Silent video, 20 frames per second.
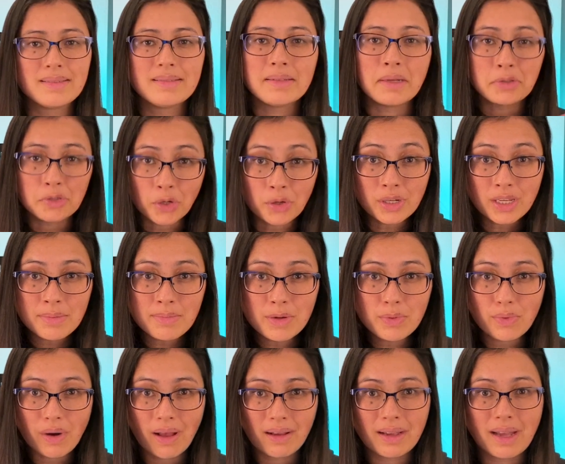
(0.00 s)
Now, don't get me
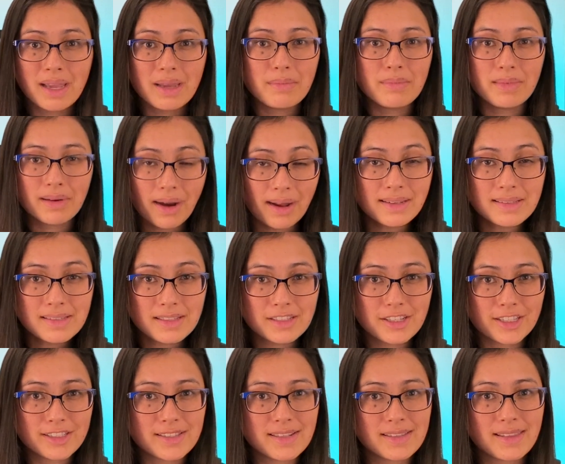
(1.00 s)
wrong, I am not
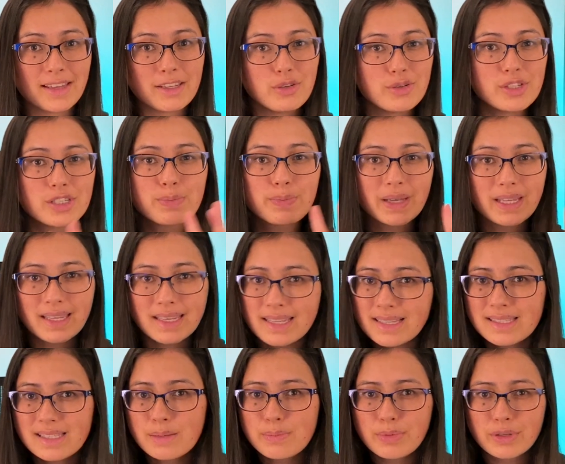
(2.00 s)
suggesting that you just pick
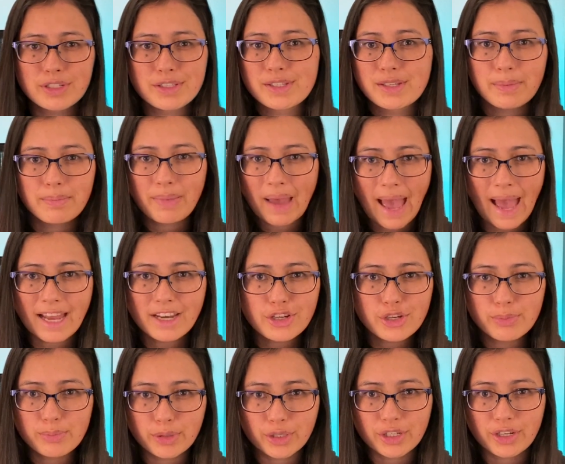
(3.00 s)
easy books to pad
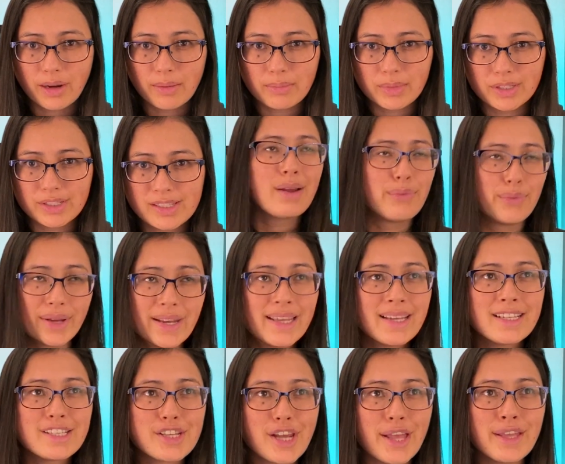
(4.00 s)
your book numbers. Reading
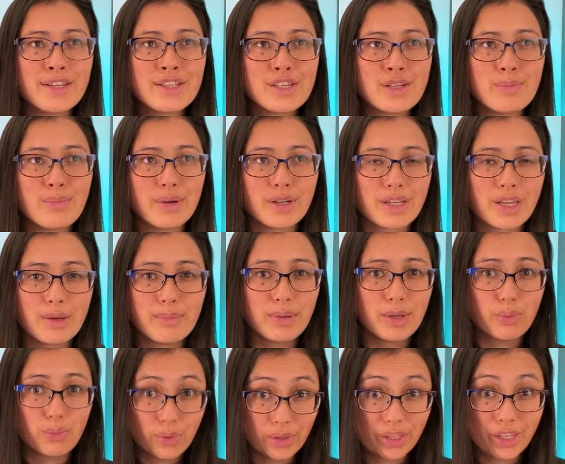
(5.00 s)
a challenging book can
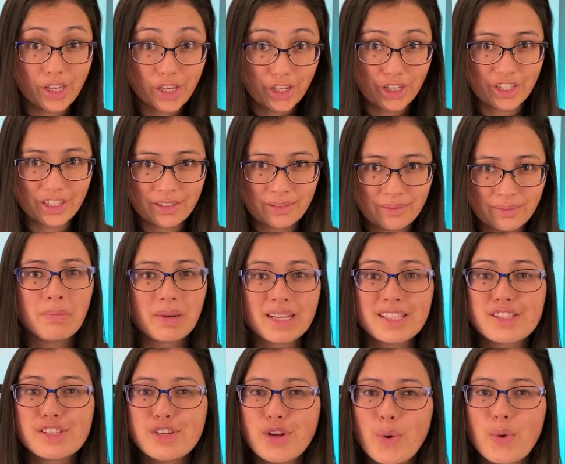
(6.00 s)
be really good, but
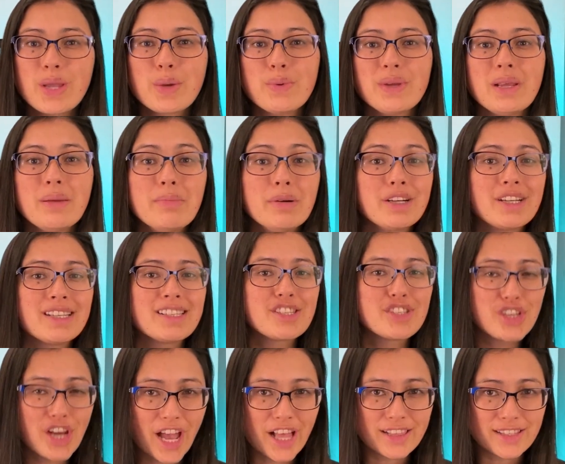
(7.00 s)
it's knowing when a book is
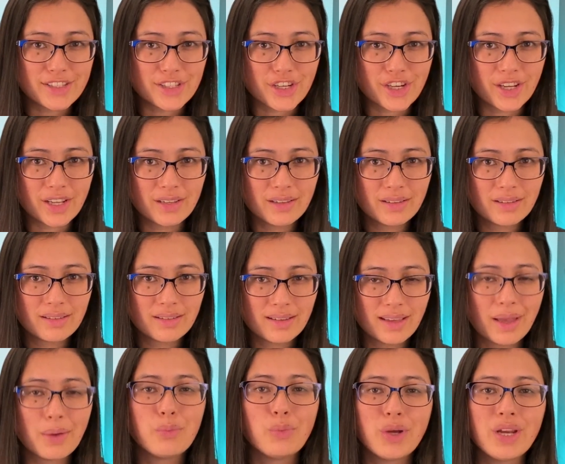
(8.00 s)
challenging
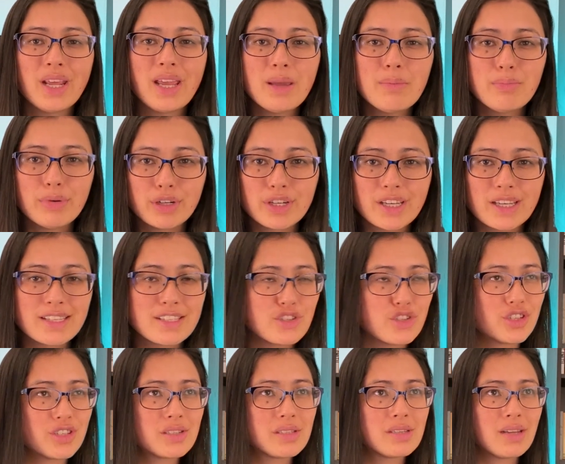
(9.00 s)
and when a book is
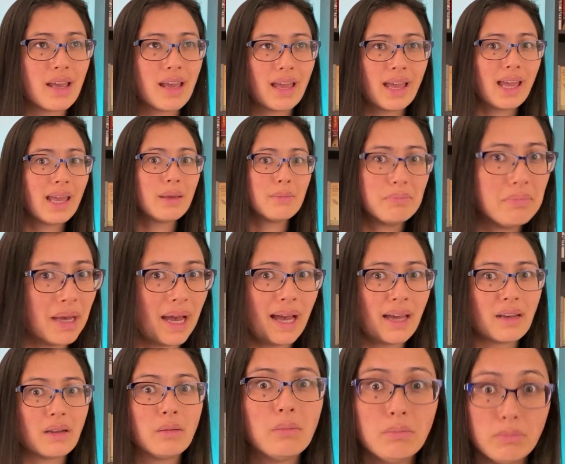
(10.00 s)
just a
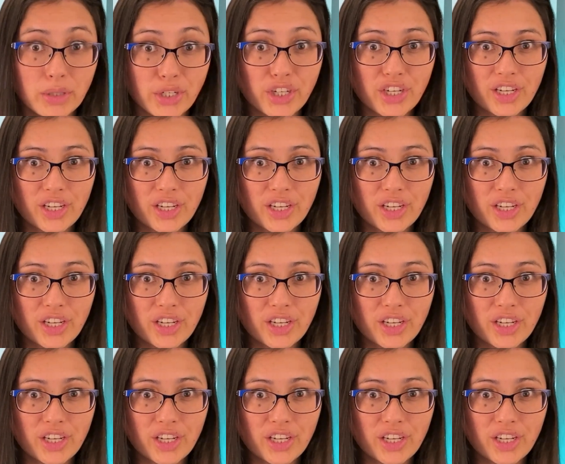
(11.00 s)
bad book.